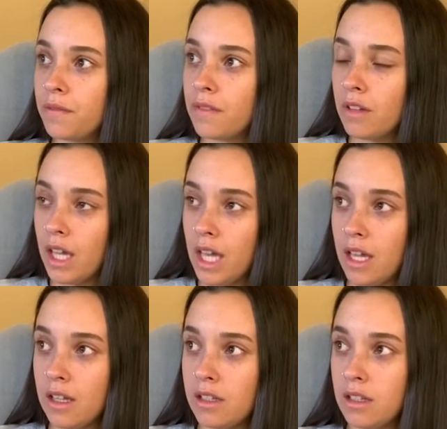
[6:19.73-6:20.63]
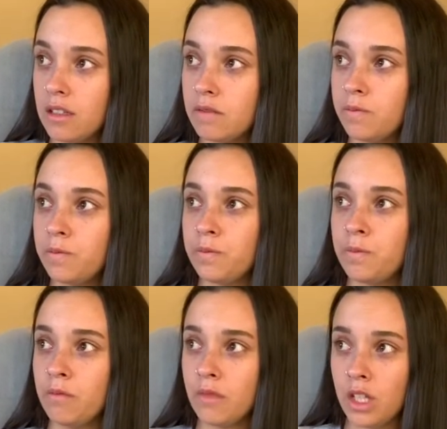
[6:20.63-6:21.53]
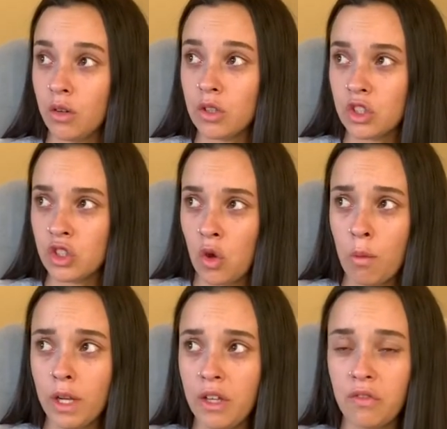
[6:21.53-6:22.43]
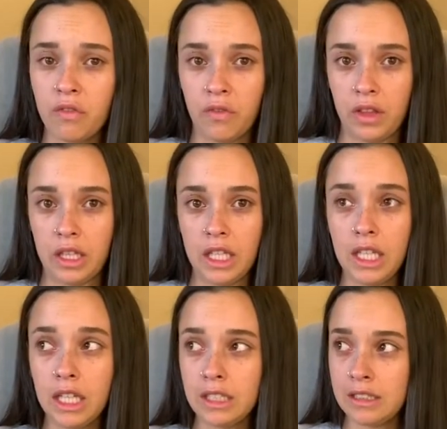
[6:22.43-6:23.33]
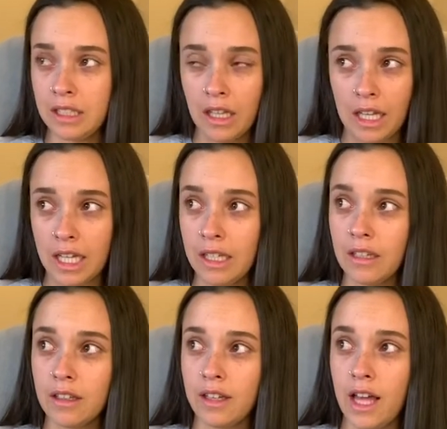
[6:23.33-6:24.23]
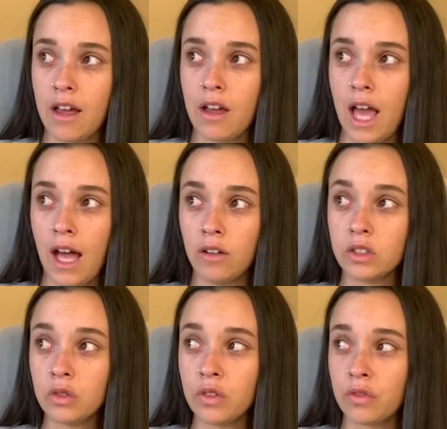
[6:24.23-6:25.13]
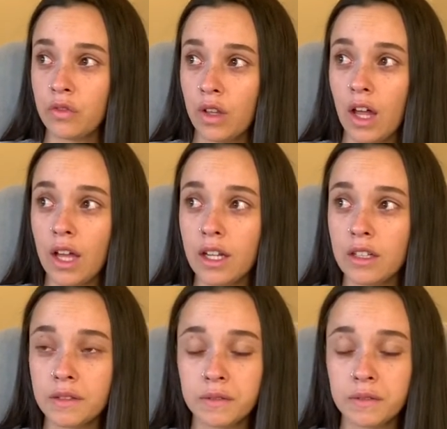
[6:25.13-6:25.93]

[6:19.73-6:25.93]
And there was so many fleas, and like the house would flood.